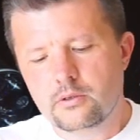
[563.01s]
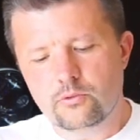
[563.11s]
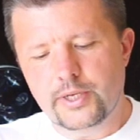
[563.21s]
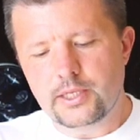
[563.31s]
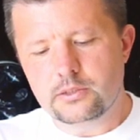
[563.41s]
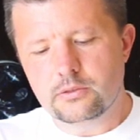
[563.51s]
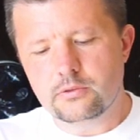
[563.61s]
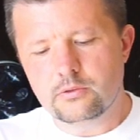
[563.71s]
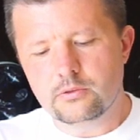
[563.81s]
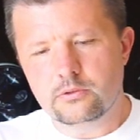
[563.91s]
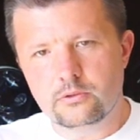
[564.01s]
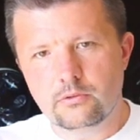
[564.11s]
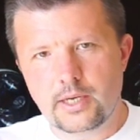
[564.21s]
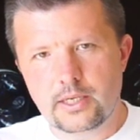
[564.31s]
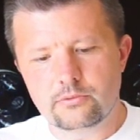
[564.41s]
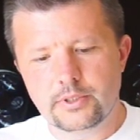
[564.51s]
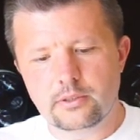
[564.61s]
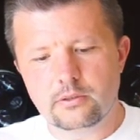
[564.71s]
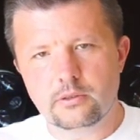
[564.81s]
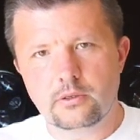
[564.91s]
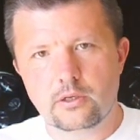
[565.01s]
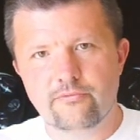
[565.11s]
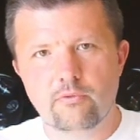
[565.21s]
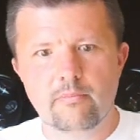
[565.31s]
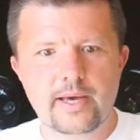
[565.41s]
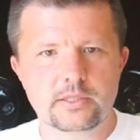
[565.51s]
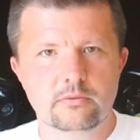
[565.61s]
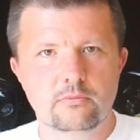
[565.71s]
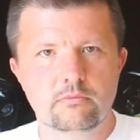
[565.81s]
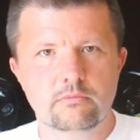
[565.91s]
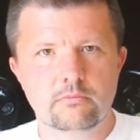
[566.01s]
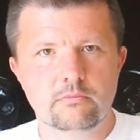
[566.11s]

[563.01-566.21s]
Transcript: Red, 200, and full maximum.